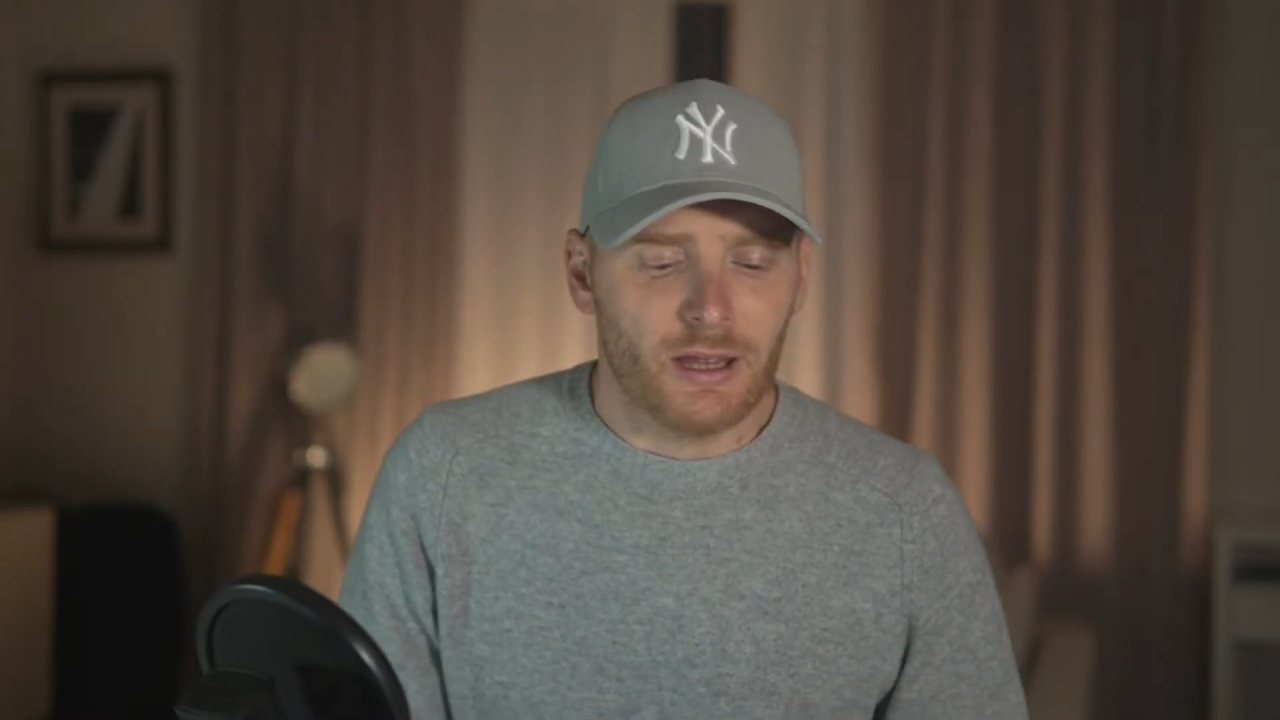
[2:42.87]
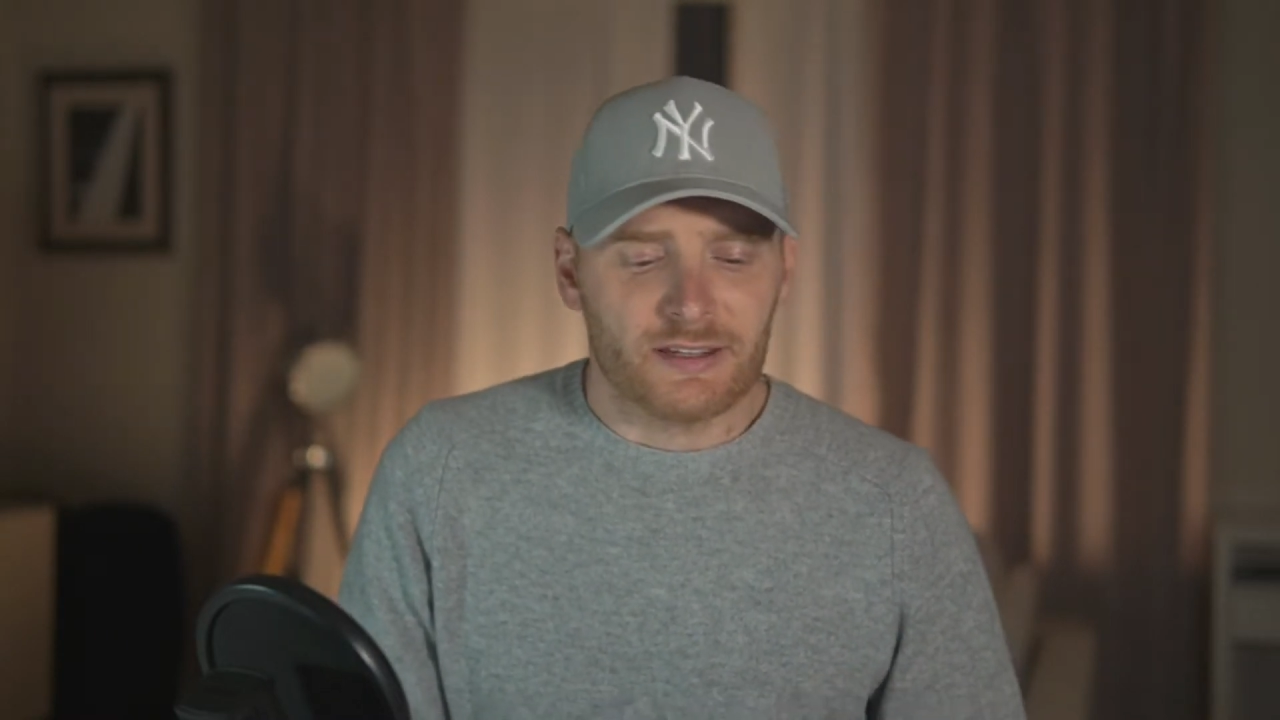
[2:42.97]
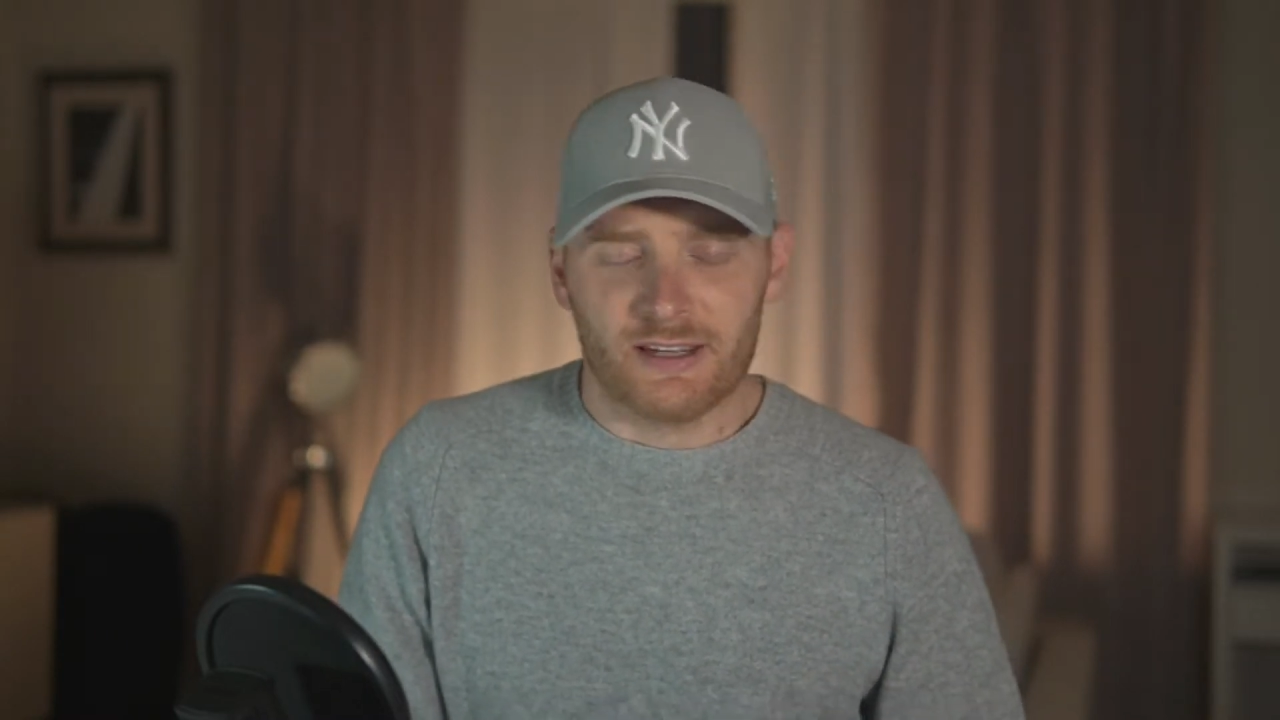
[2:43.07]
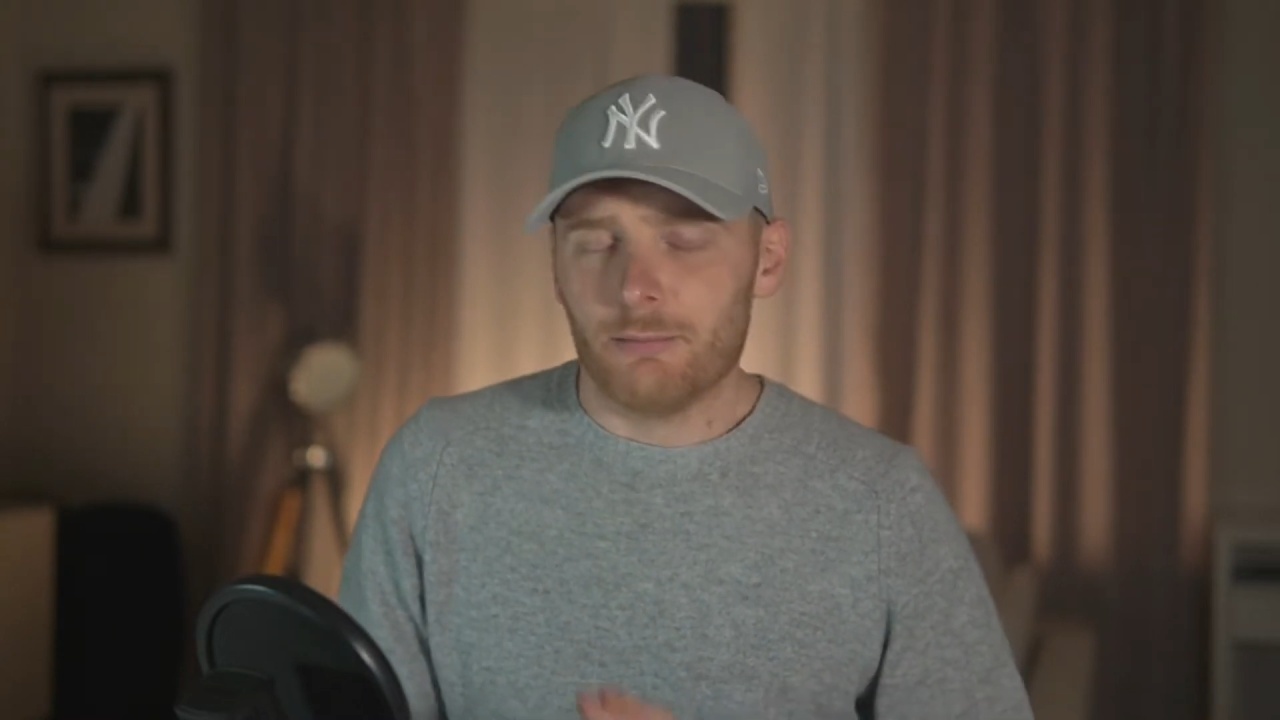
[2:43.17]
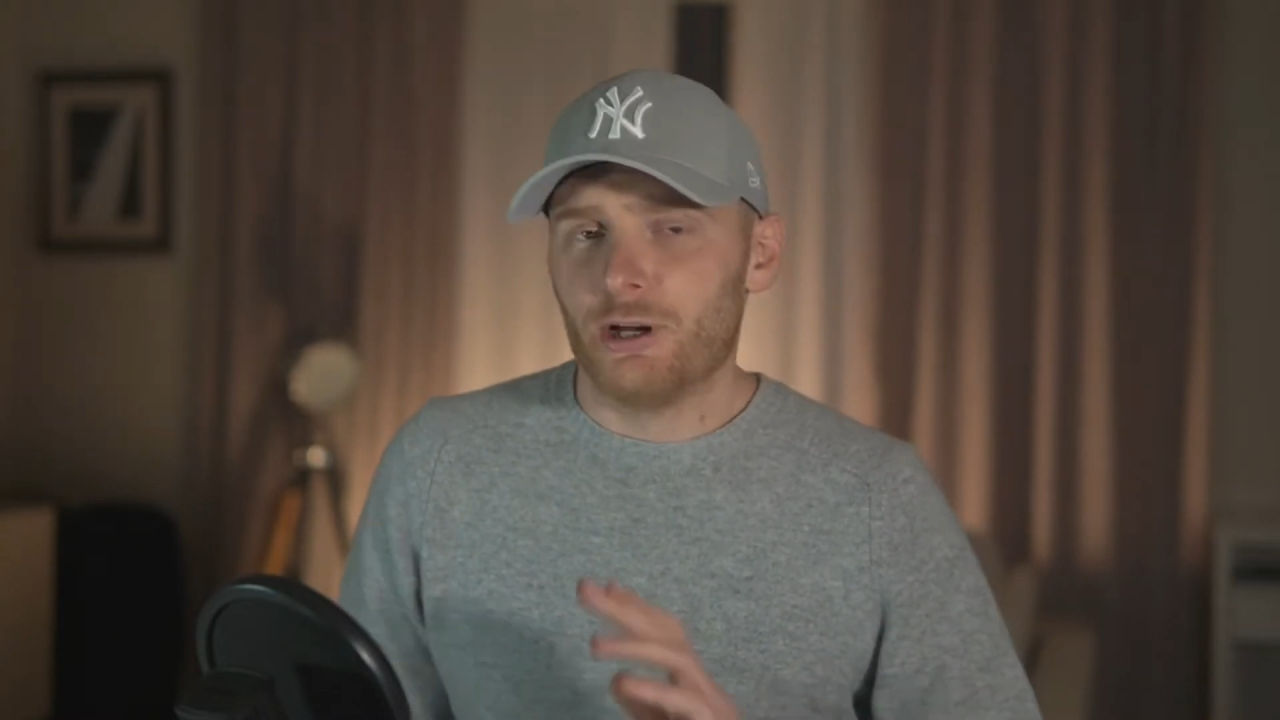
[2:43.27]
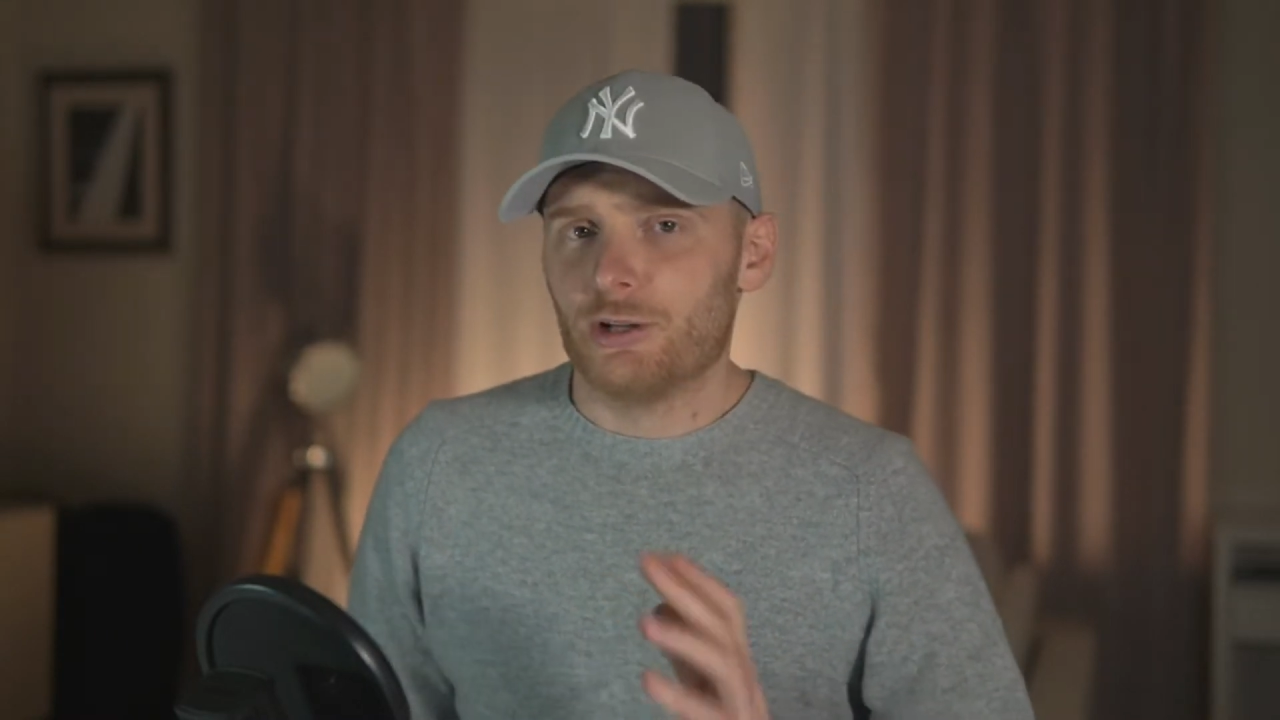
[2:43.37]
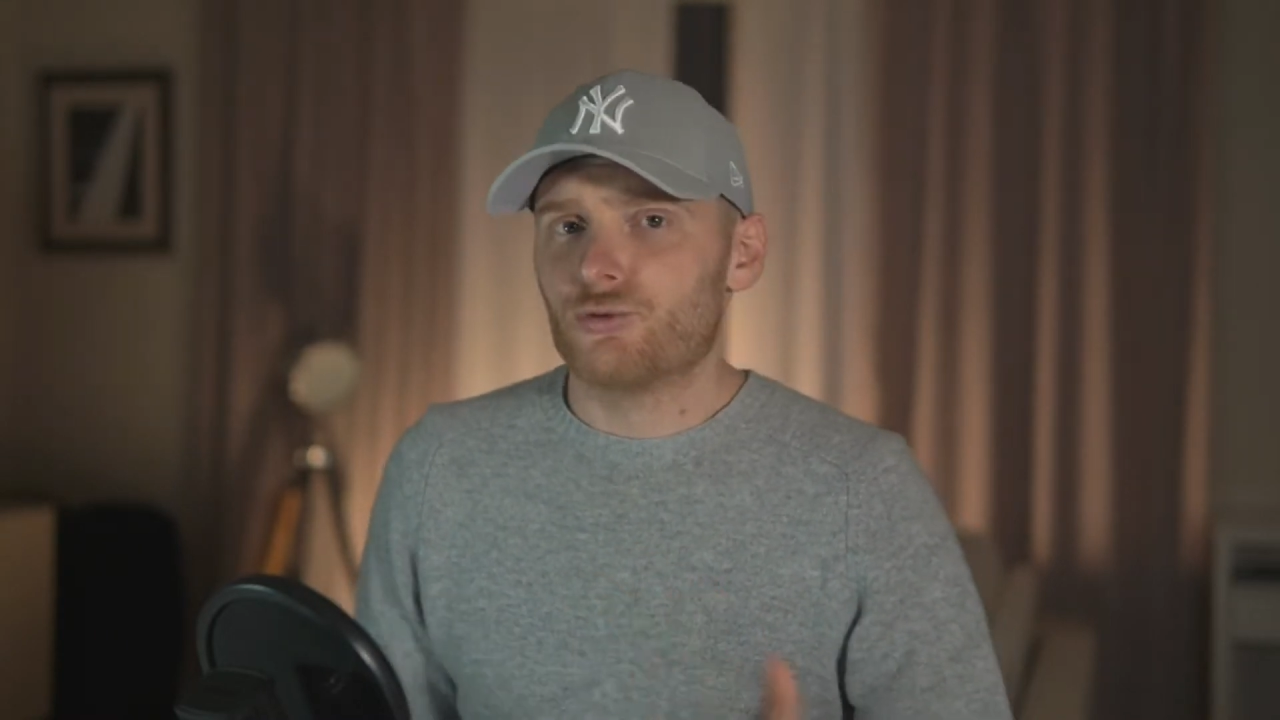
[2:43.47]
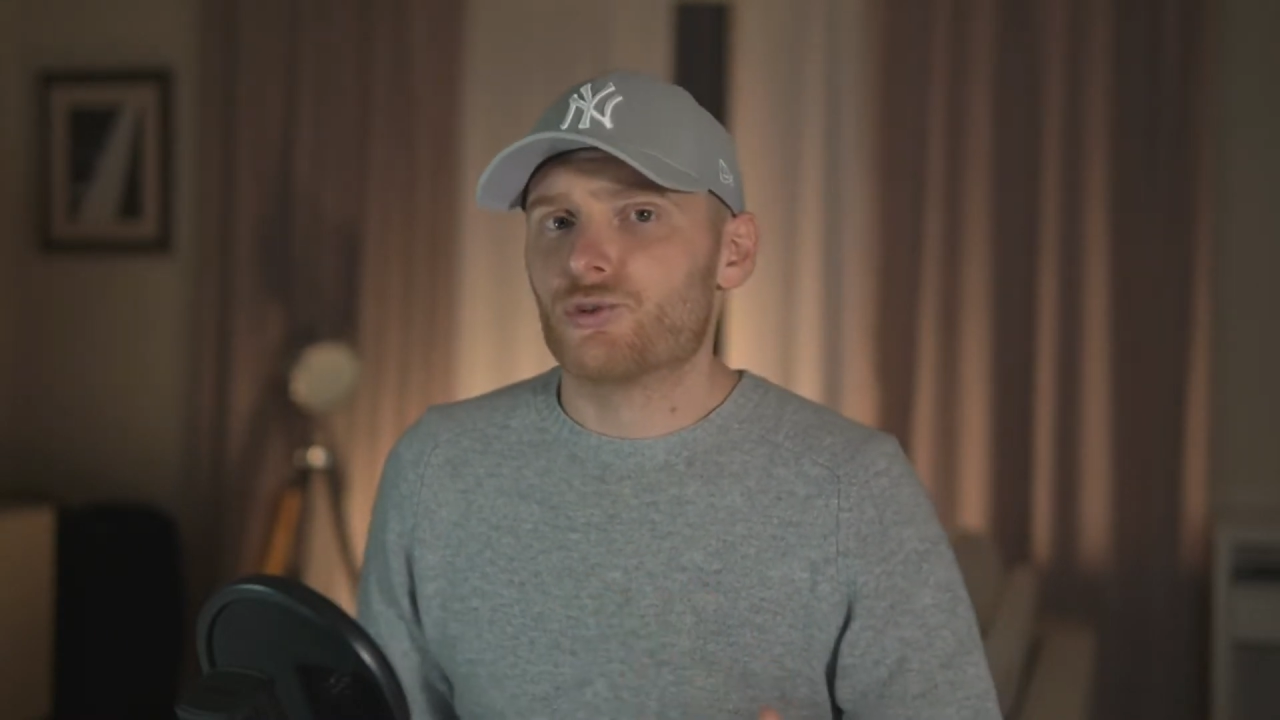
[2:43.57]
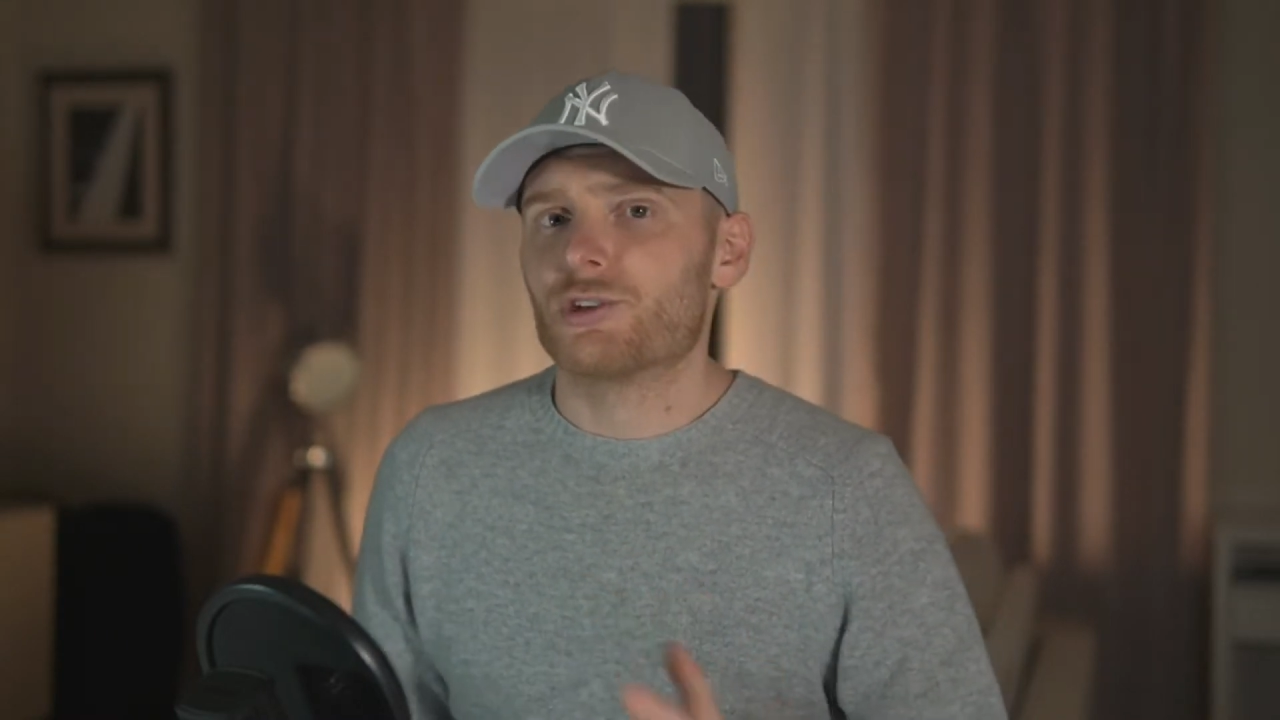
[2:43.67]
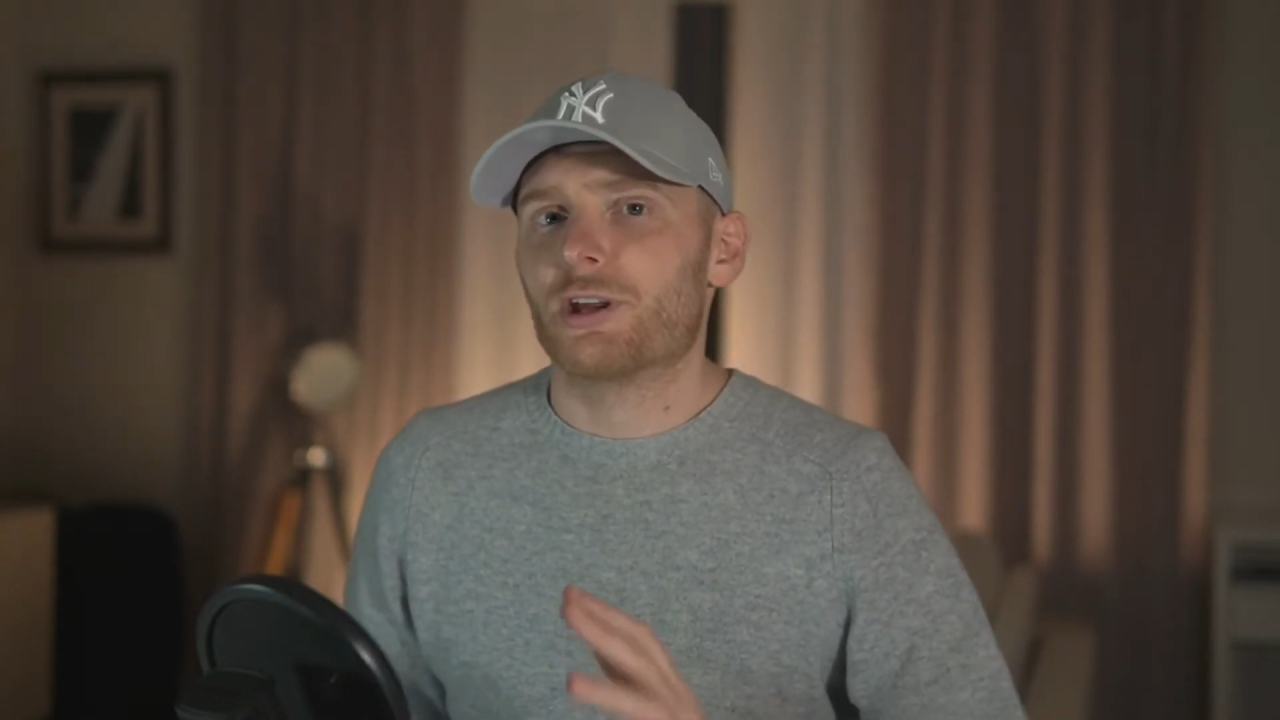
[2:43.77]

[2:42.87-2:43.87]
Some countries